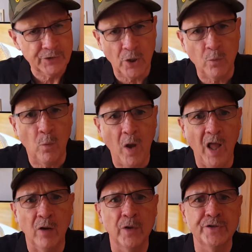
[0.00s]
Don't
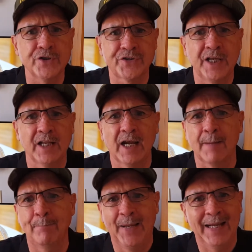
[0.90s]
wallow in your sin like
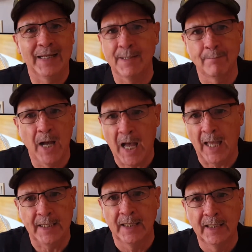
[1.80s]
a pig in the
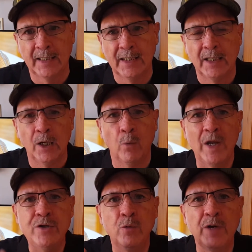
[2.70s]
mud.
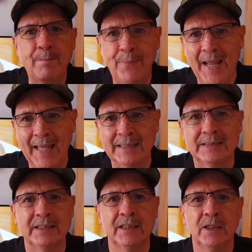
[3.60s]
When you
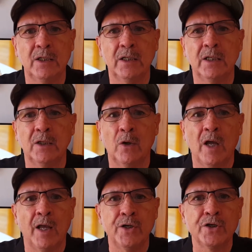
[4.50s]
repent,
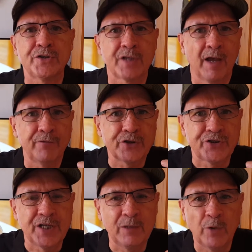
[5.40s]
your
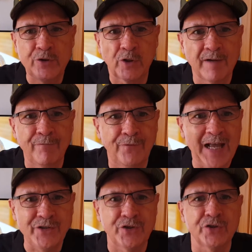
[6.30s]
sin. When you
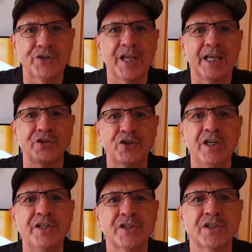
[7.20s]
confess your sin,
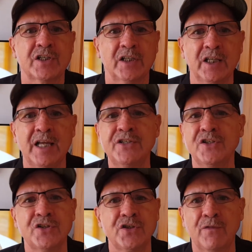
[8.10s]
Jesus
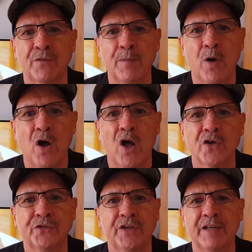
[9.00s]
cleanses you from
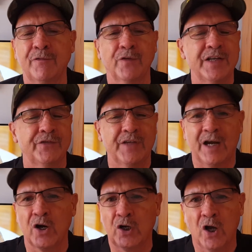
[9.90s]
all sin. Friends, they
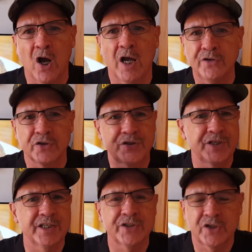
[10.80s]
are gone. Your
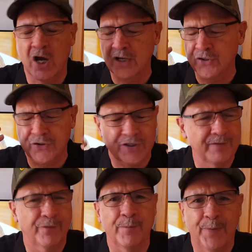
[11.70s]
sin is gone. Your
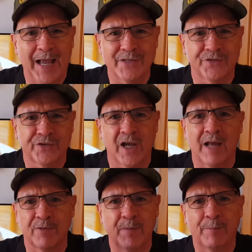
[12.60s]
sinful past is
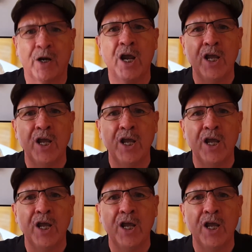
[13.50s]
gone. Remember,